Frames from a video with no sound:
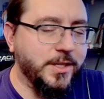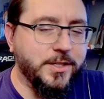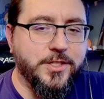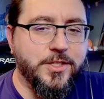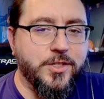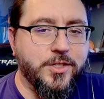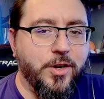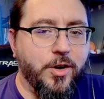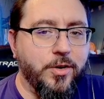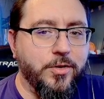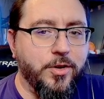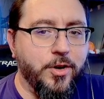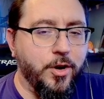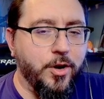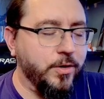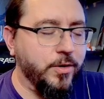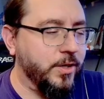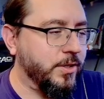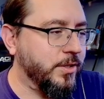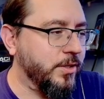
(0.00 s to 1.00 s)
start in
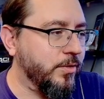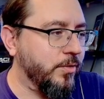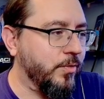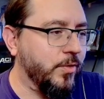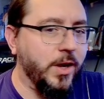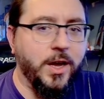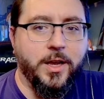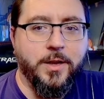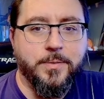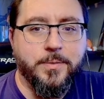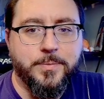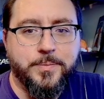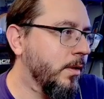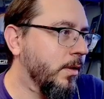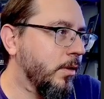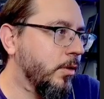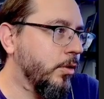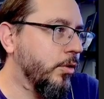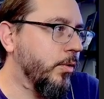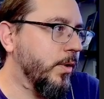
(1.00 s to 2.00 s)
earnest, right?
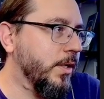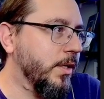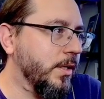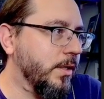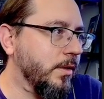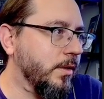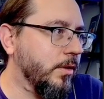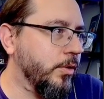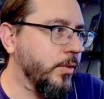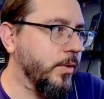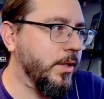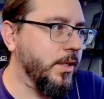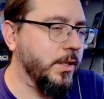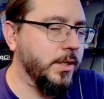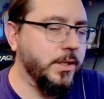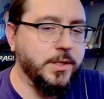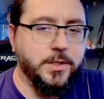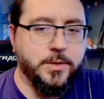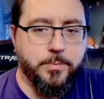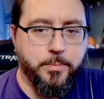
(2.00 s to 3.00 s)
Luna
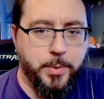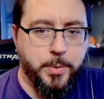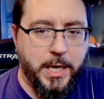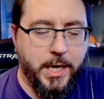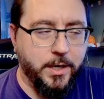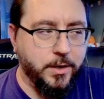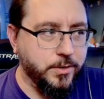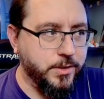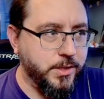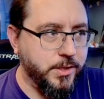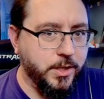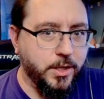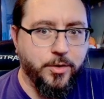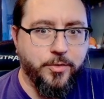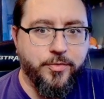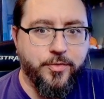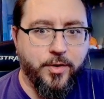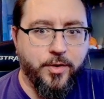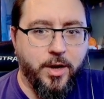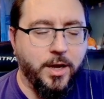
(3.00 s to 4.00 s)
is by
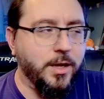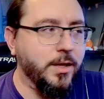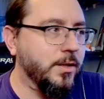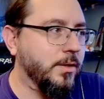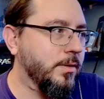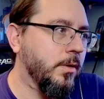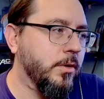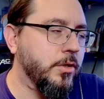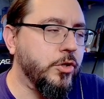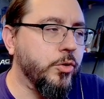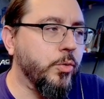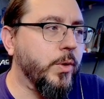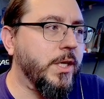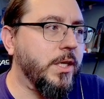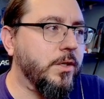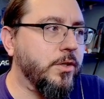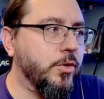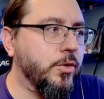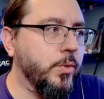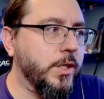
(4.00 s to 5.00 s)
herself, right? Do
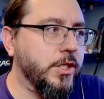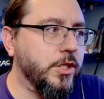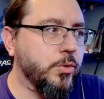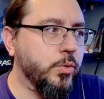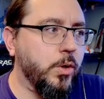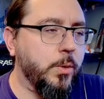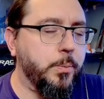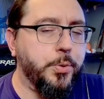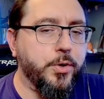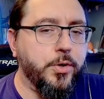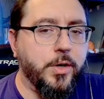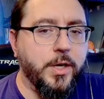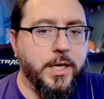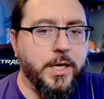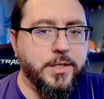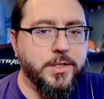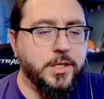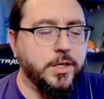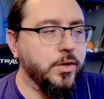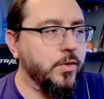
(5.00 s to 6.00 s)
we just want to put her at
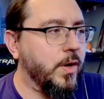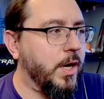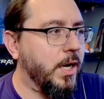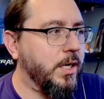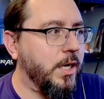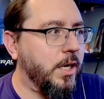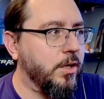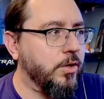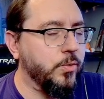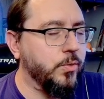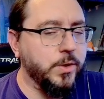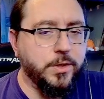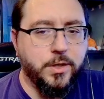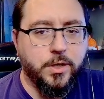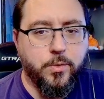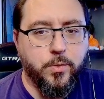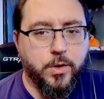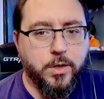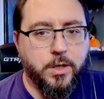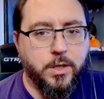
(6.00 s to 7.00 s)
S tier right now? Do we think
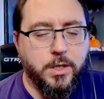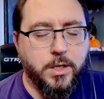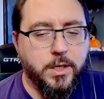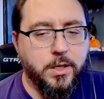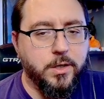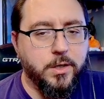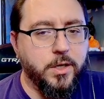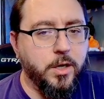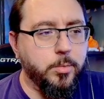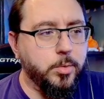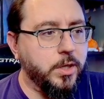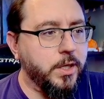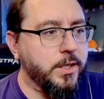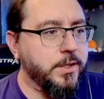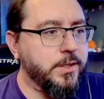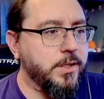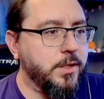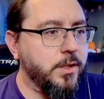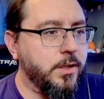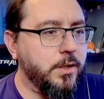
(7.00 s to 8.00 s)
we're gonna need a double
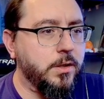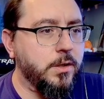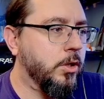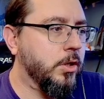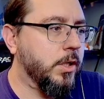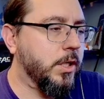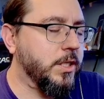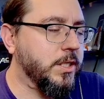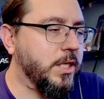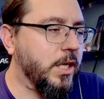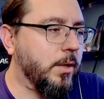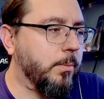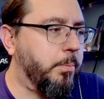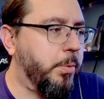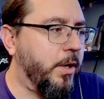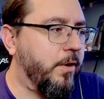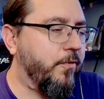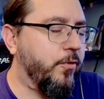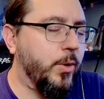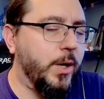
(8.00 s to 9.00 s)
S tier? Because like
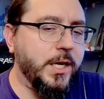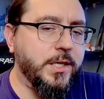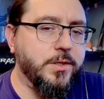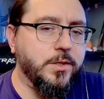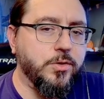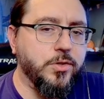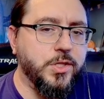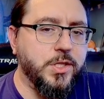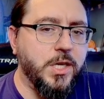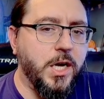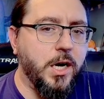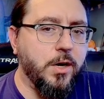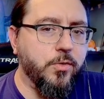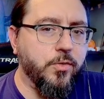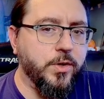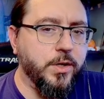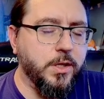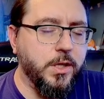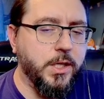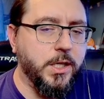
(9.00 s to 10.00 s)
buff wise, there's not
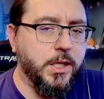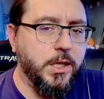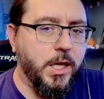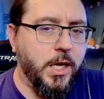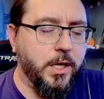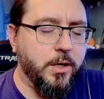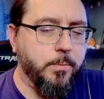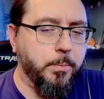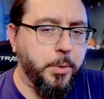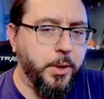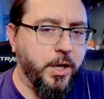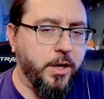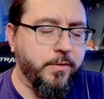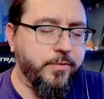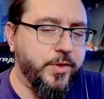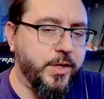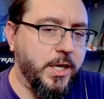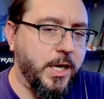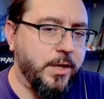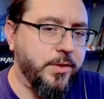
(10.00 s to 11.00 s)
really a lot of buff
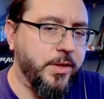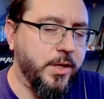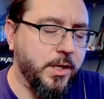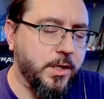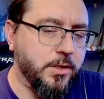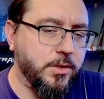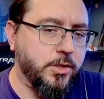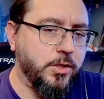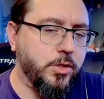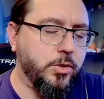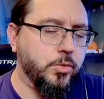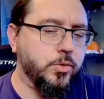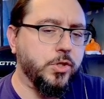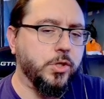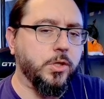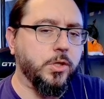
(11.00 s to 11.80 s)
that I think is hugely